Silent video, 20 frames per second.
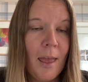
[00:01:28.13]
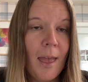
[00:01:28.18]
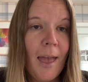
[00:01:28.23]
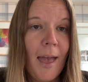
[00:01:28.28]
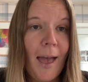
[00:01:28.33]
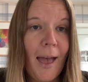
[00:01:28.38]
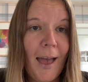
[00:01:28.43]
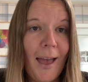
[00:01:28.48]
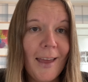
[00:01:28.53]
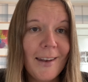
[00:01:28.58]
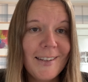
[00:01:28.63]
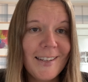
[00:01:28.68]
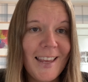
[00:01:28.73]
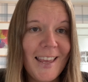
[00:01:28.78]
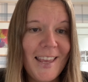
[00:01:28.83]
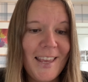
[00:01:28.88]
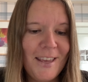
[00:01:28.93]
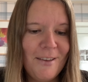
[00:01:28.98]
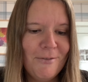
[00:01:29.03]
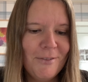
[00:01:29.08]
and
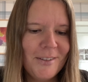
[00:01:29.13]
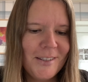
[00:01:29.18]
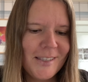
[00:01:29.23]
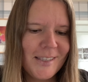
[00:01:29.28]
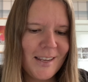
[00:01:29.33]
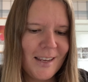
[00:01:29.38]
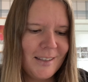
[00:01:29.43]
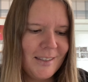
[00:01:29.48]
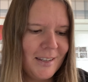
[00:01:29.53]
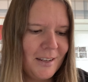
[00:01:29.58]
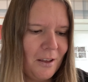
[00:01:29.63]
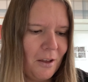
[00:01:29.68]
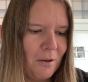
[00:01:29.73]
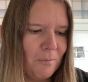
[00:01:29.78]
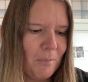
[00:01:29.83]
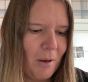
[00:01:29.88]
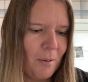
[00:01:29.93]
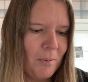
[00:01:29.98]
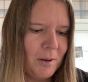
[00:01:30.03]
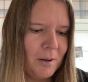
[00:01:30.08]
even setting her
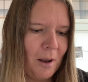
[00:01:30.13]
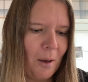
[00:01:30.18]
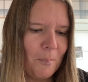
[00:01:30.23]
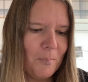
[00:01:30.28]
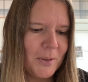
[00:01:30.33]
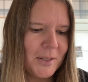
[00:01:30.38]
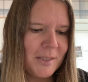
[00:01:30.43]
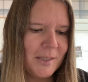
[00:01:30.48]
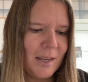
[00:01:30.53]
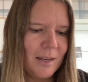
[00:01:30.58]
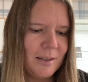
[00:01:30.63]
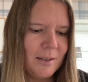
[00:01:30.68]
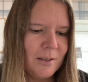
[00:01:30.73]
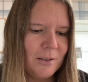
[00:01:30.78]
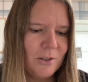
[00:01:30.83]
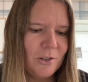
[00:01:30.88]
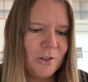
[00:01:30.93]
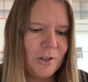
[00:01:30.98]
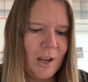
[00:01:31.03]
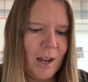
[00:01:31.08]
mum a number
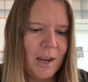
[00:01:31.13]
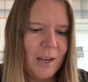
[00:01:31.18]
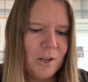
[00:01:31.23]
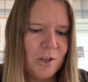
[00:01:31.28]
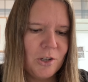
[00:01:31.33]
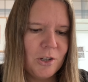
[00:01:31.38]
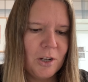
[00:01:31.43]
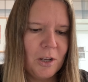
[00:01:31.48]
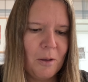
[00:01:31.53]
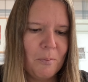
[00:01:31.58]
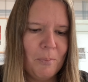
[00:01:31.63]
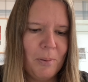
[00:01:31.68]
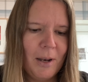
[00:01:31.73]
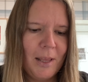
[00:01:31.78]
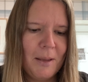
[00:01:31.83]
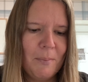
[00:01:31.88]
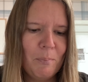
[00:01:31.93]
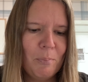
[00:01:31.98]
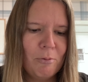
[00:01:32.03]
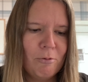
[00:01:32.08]
sentence challenge to
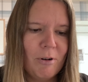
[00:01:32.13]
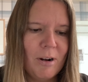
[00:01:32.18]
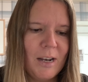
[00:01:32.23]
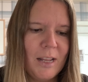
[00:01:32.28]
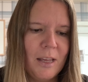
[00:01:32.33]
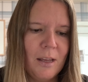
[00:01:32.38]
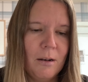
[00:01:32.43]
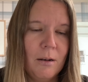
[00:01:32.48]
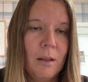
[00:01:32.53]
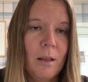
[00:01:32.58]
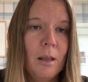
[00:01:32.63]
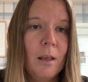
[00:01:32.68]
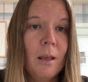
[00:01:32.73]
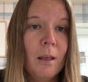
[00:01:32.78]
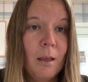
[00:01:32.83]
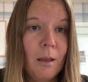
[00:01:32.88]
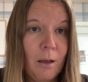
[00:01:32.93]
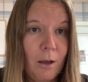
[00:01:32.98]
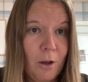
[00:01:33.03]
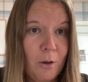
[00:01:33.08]
complete. Brilliant.
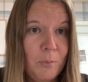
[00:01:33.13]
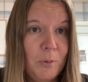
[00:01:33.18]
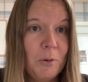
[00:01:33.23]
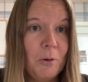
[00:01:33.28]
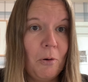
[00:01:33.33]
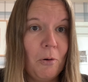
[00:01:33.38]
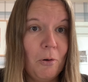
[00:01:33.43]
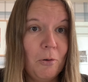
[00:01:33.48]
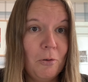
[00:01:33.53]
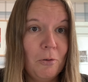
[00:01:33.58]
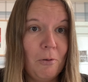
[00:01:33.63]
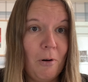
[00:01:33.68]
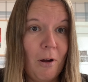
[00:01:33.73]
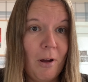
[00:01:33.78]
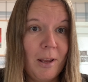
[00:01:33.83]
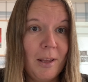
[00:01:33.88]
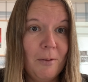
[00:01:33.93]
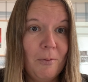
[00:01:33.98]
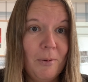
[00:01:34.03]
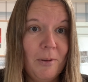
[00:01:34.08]
I hope you got on all
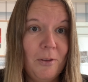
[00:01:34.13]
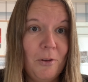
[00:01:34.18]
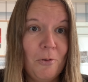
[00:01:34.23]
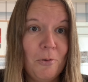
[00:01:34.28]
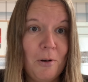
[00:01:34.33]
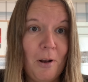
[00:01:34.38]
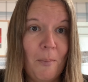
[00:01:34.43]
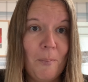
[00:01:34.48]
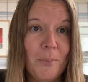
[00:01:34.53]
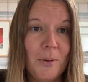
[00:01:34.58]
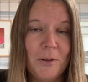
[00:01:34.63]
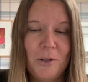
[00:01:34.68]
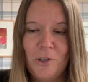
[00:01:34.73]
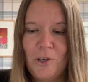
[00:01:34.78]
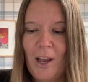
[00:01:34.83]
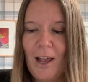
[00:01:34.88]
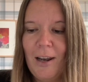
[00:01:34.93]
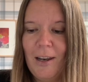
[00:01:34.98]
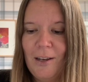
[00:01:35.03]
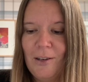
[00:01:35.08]
right with your number
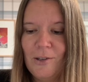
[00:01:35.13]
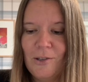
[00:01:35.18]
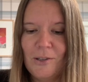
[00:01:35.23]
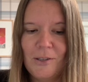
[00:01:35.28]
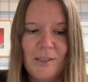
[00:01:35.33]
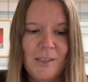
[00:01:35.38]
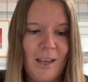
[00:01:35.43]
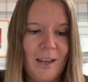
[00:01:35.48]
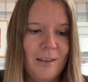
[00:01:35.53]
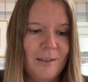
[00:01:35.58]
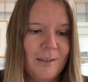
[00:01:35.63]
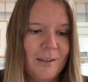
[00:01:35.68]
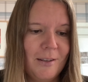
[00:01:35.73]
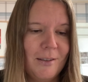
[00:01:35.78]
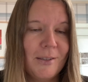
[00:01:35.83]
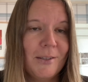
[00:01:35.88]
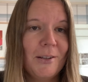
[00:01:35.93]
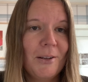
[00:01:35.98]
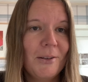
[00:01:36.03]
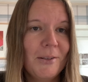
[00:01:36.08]
challenge
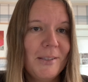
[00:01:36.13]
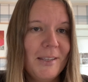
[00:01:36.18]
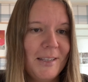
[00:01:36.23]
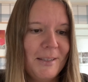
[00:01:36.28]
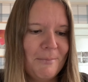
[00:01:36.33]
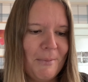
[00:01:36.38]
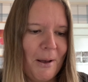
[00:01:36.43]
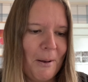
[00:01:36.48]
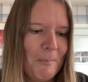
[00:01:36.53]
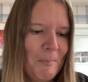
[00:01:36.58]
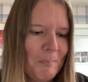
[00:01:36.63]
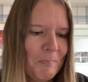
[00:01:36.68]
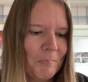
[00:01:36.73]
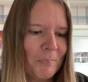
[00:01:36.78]
sentence, Darcy's mum.